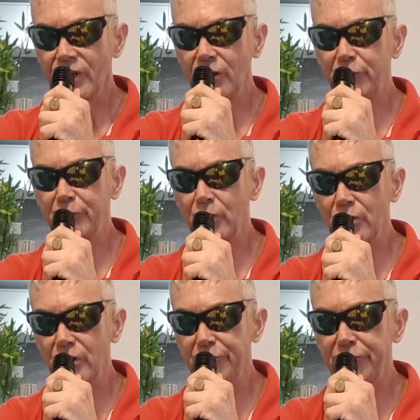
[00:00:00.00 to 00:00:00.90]
It's
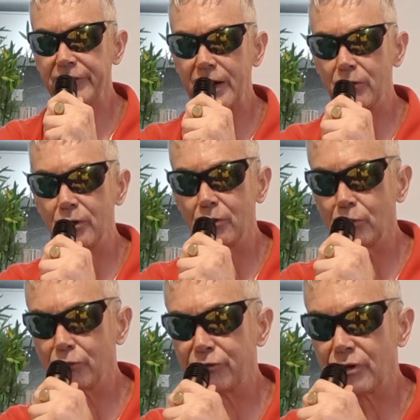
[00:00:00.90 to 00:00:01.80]
full of
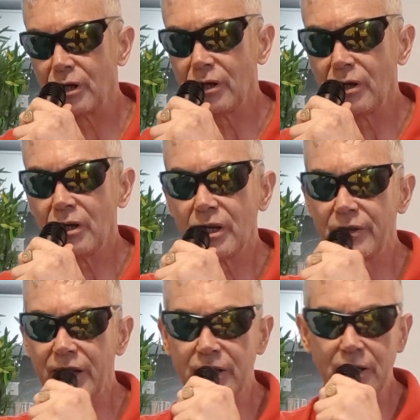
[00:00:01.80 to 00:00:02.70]
ferals,
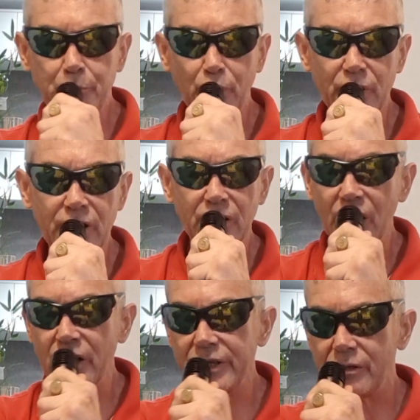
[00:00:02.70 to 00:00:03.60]
they be put in
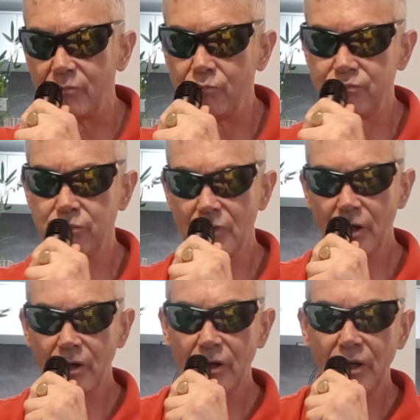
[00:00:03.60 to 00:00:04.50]
line.
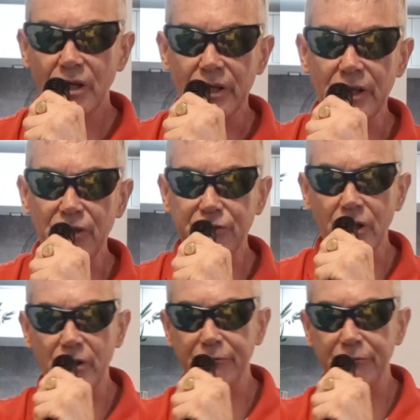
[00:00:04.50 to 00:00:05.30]
He's got a